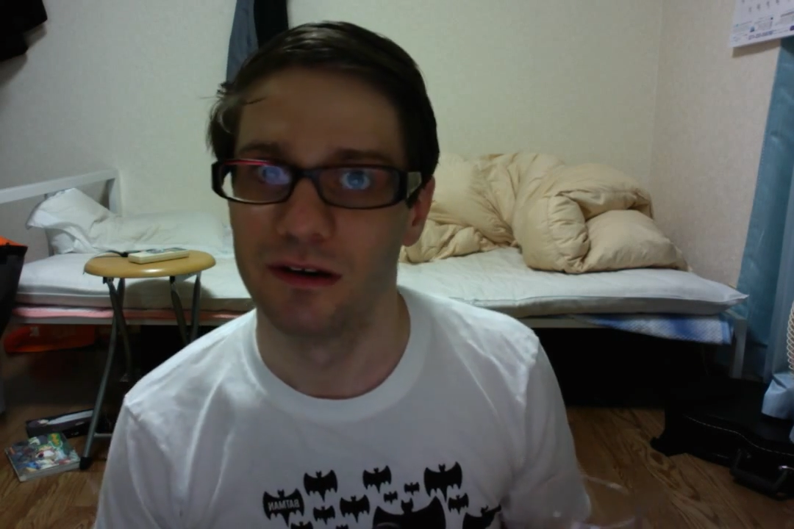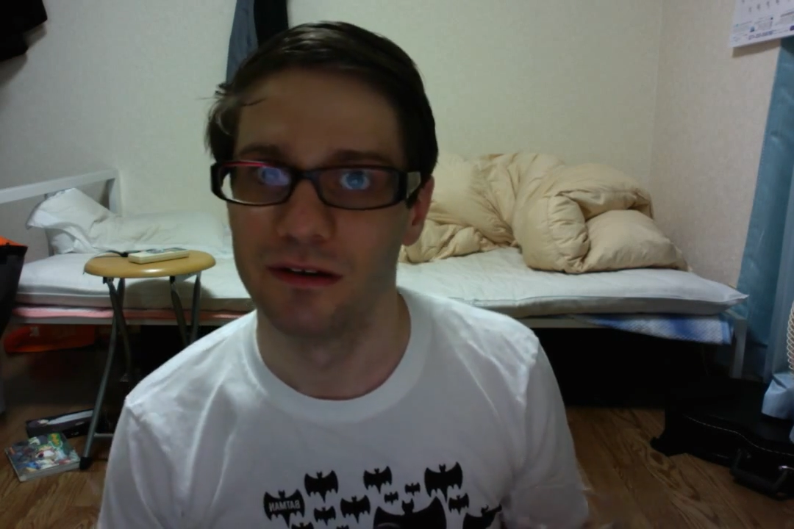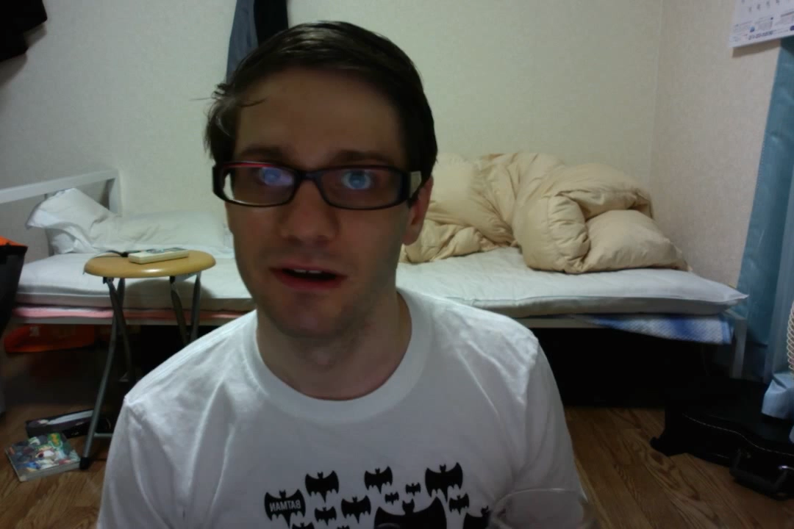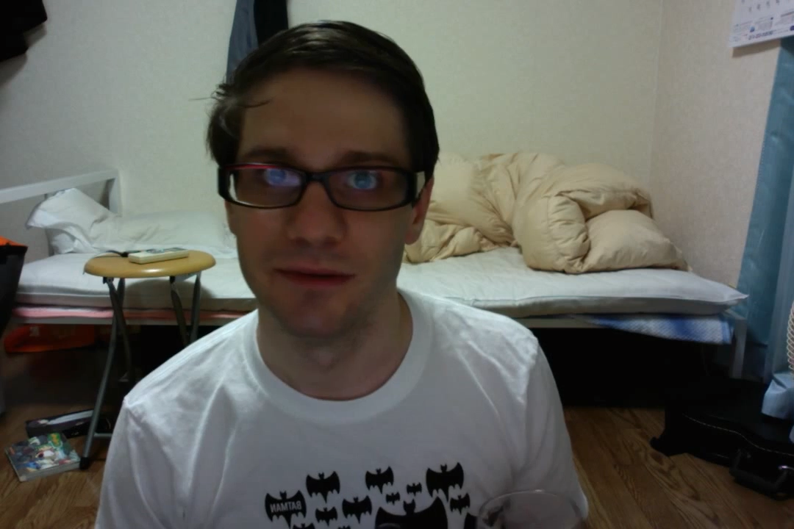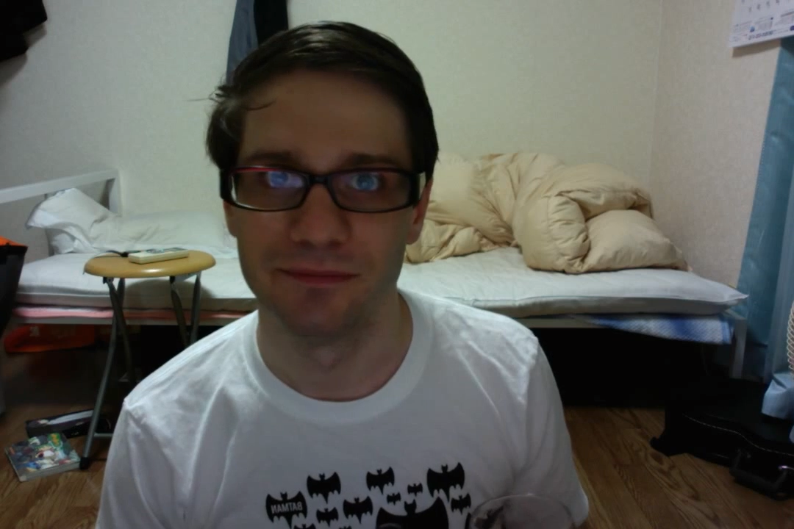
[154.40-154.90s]

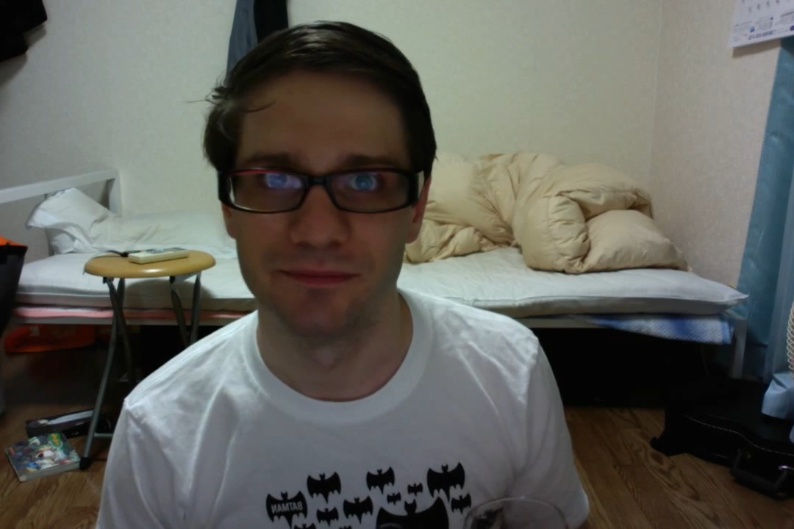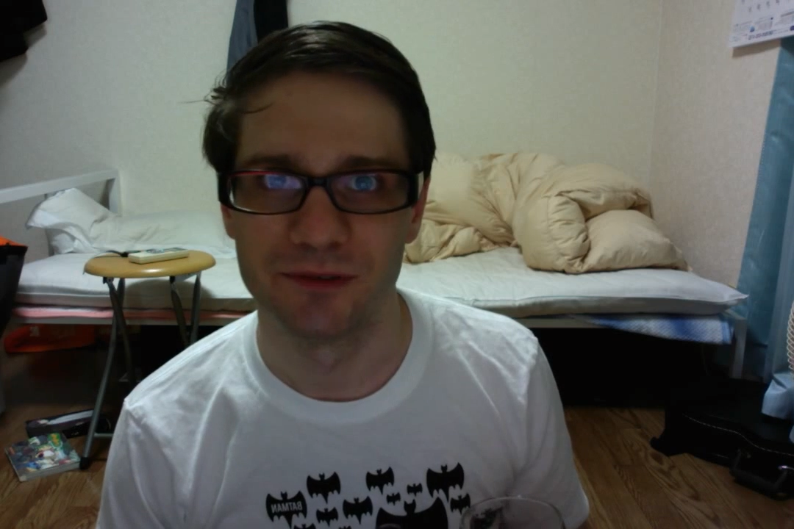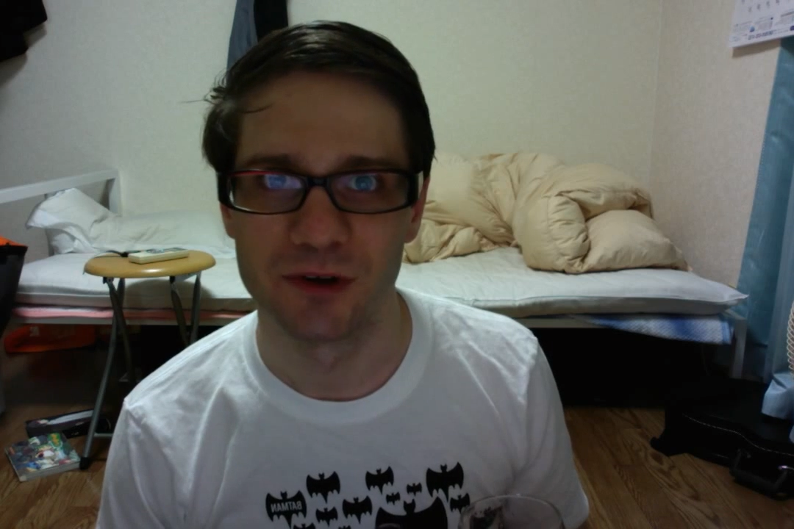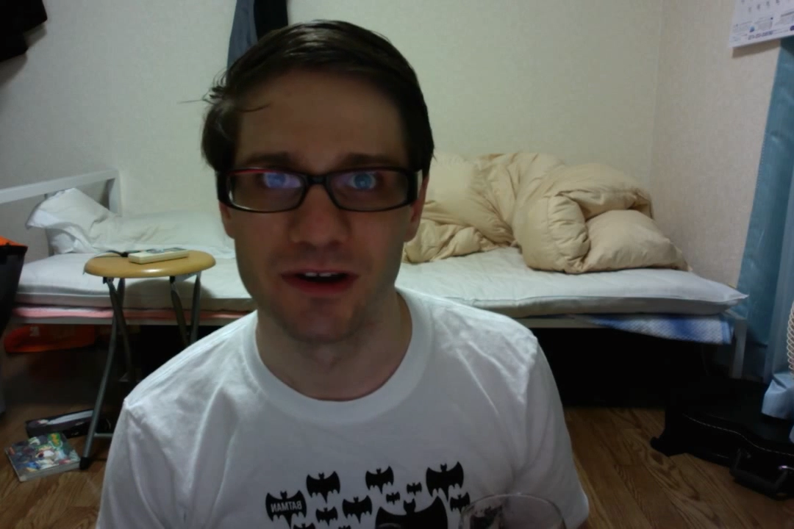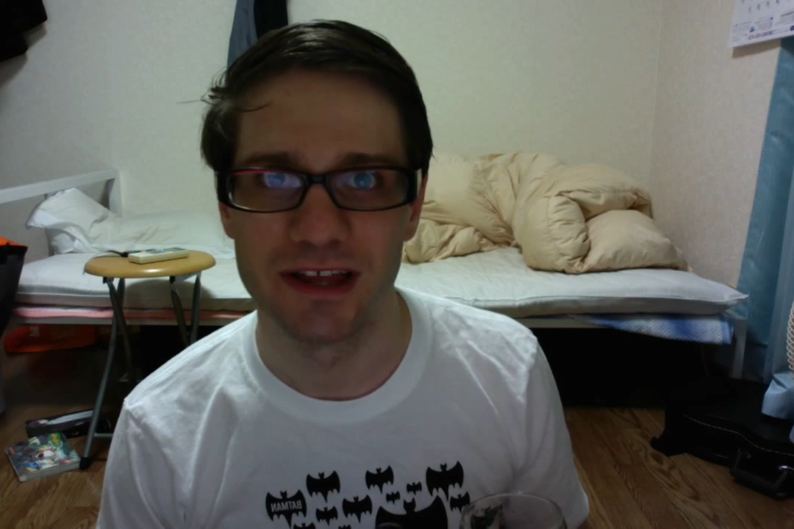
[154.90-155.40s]
Alright,
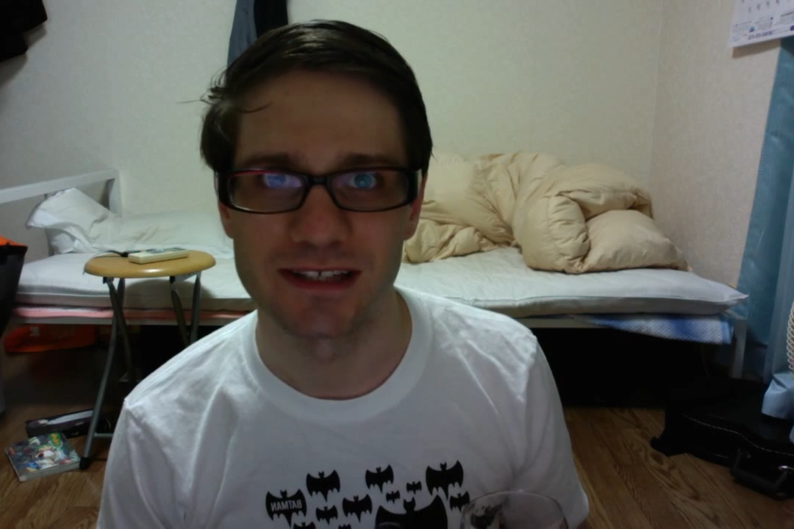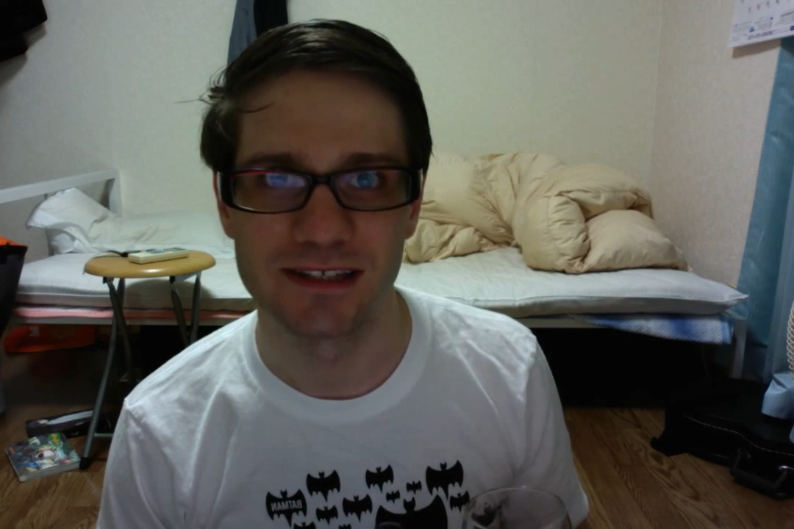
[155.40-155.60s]
sorry, that